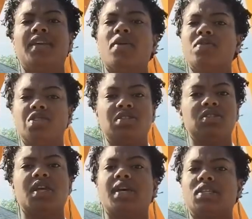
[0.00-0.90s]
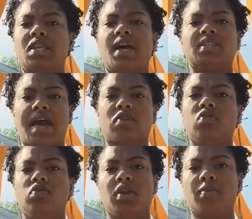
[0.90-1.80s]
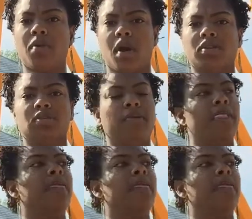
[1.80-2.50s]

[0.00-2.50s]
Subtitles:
that was just the text locks, I'll do neater parts.